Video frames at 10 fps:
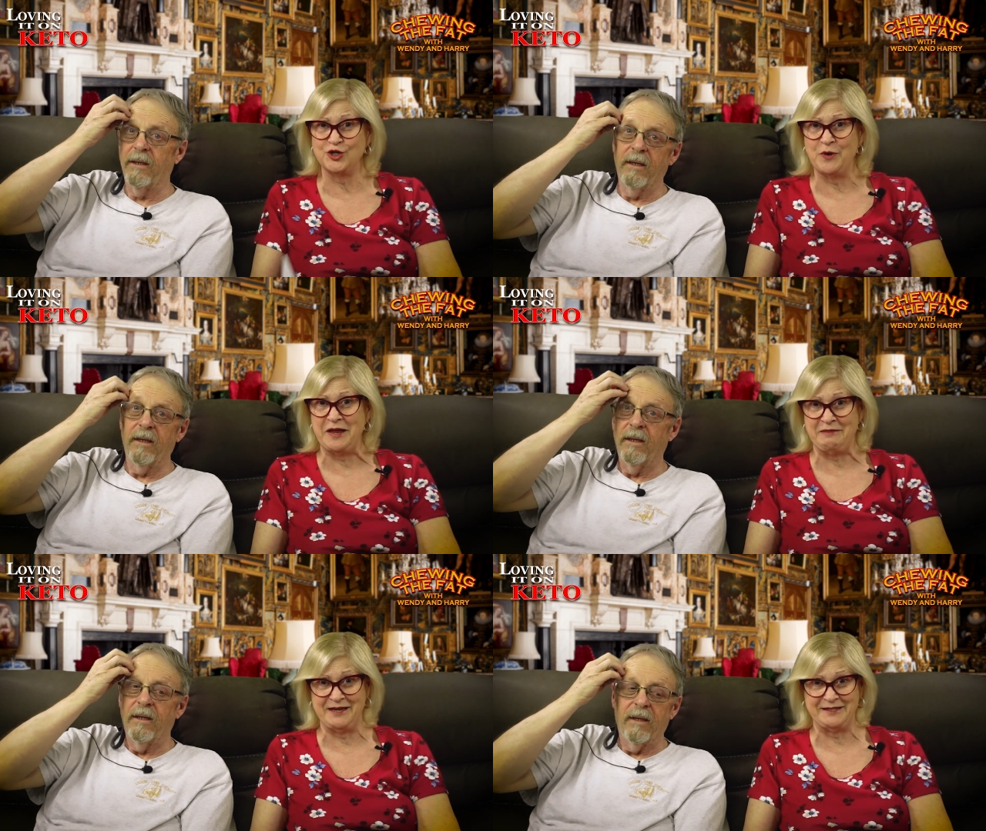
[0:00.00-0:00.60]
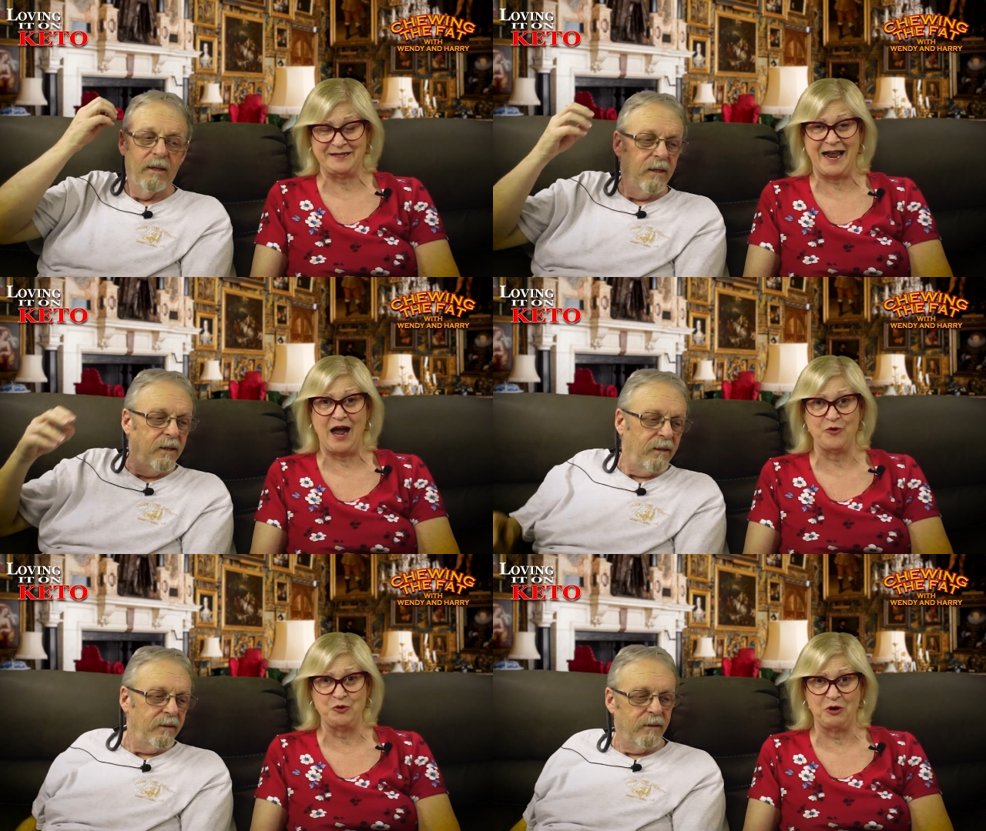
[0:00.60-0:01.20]
Speaker 1: doing this
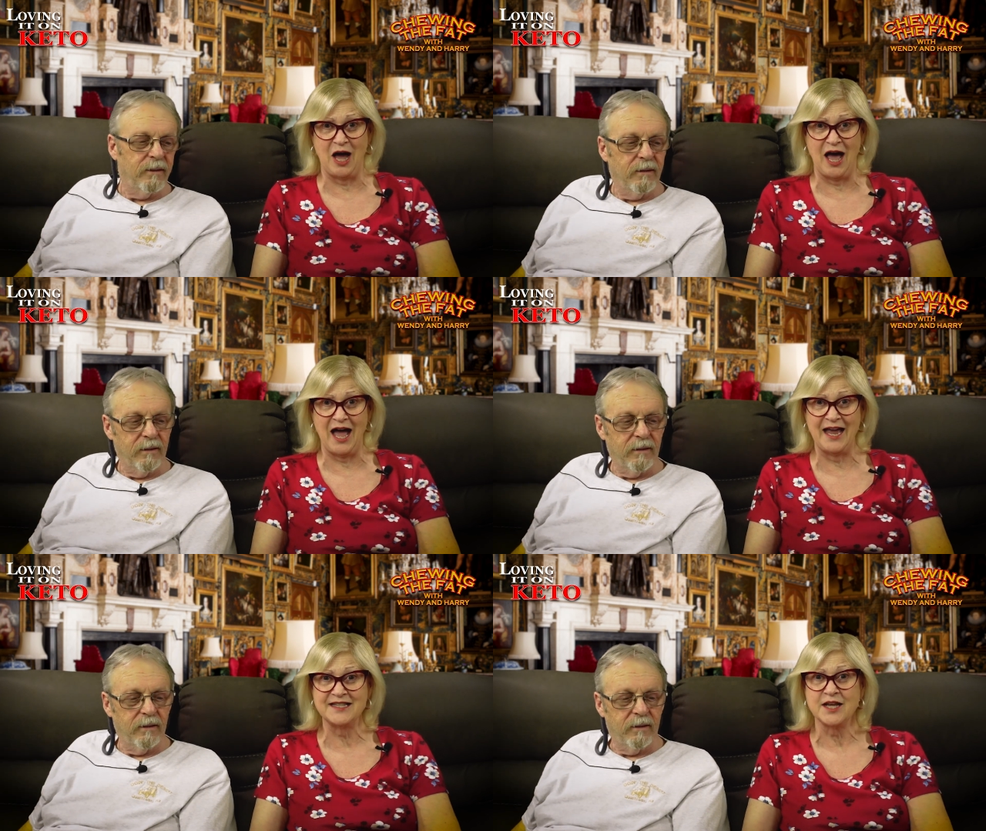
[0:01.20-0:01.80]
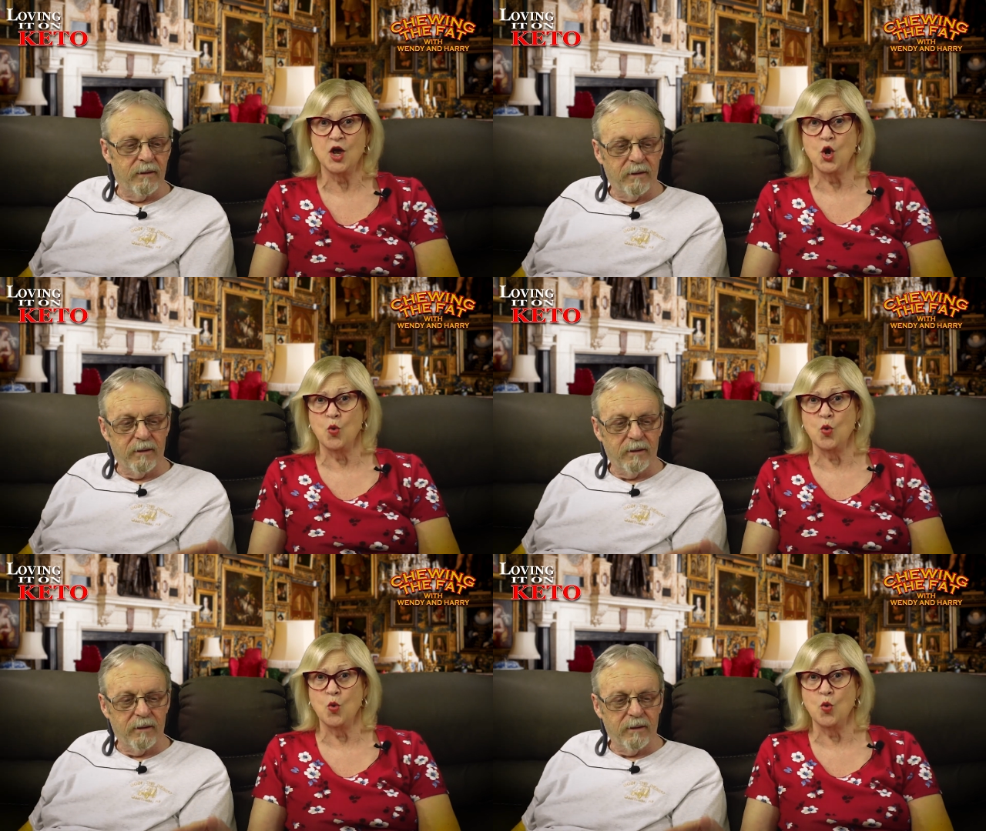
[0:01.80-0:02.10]
now, you guys.